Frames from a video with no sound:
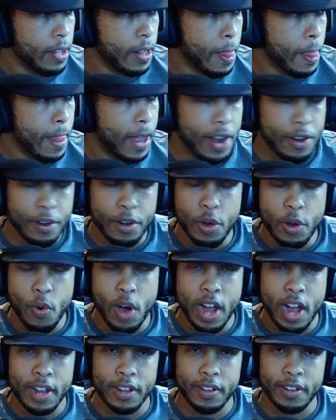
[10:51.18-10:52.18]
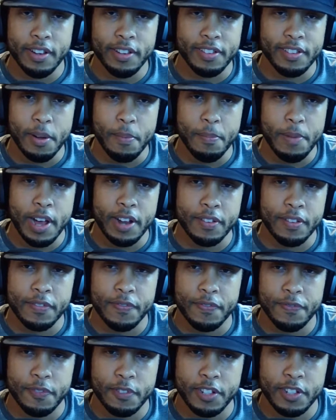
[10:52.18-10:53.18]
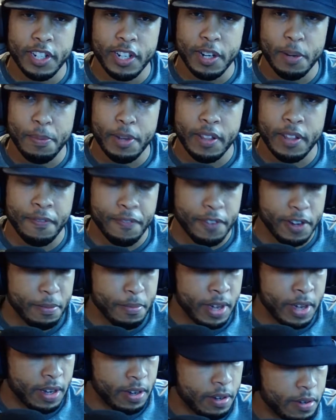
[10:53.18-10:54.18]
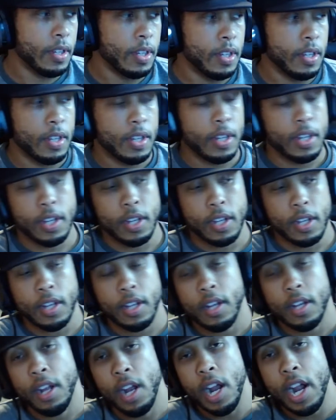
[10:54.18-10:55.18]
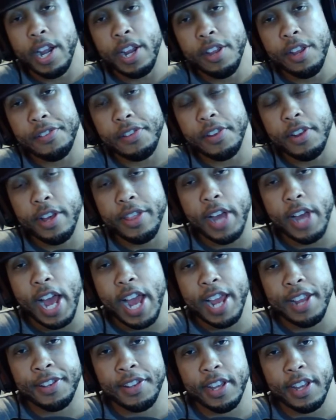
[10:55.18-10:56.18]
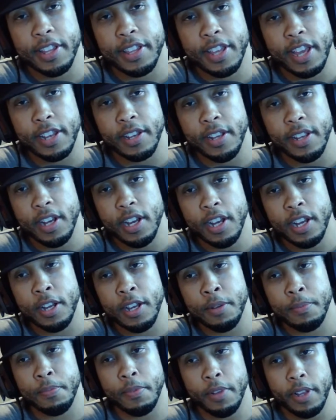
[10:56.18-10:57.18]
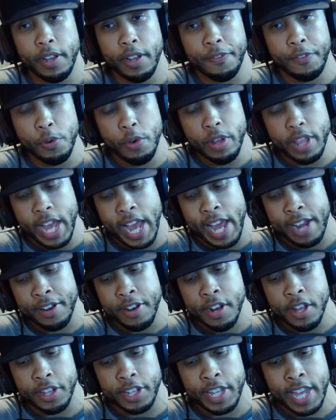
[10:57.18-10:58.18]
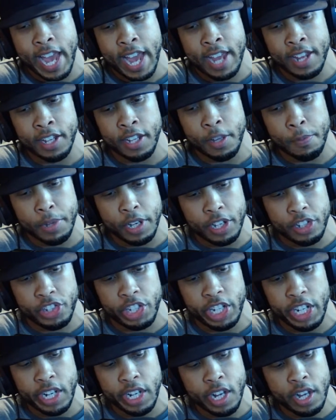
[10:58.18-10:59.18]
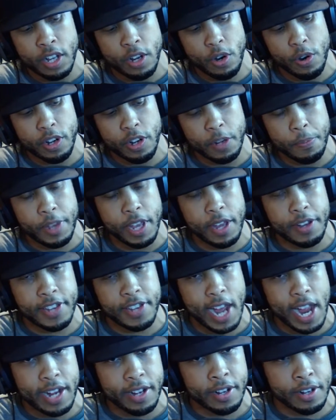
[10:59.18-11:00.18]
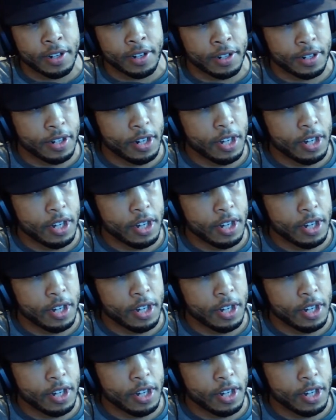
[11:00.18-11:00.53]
I don't know why. It's something about it, cheetah being a female. Alright, here's another idea that if you want to add another cat, it could be the cheetah or it could be a tiger.